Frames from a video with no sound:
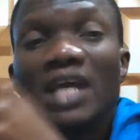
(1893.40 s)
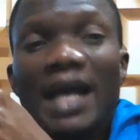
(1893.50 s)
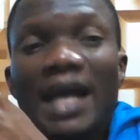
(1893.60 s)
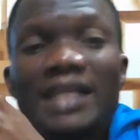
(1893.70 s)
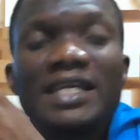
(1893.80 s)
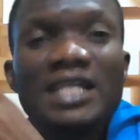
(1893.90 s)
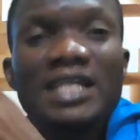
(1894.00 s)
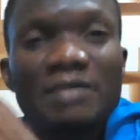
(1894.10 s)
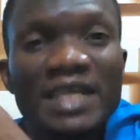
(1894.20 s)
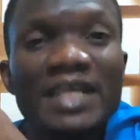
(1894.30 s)
and they
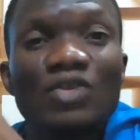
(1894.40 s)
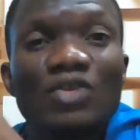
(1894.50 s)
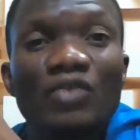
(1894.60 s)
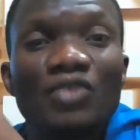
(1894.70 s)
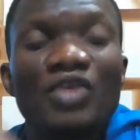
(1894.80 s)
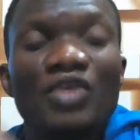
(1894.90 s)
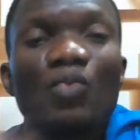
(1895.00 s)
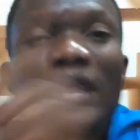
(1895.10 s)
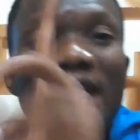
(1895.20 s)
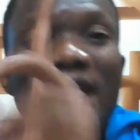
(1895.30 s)
keep saying it over and over
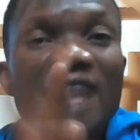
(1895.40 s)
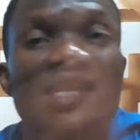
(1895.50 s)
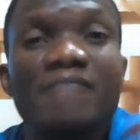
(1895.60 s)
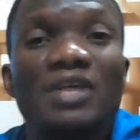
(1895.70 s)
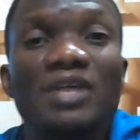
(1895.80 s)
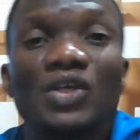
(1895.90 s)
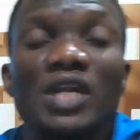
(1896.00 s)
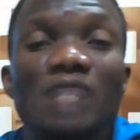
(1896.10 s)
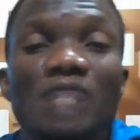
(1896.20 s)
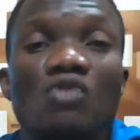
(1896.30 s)
again, whenever they mention your
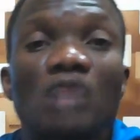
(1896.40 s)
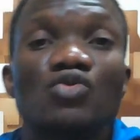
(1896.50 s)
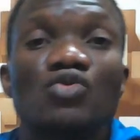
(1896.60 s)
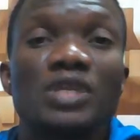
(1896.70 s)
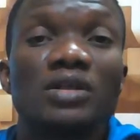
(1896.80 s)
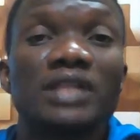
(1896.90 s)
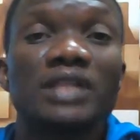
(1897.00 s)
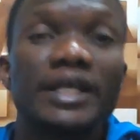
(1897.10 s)
name, you are truly not dead.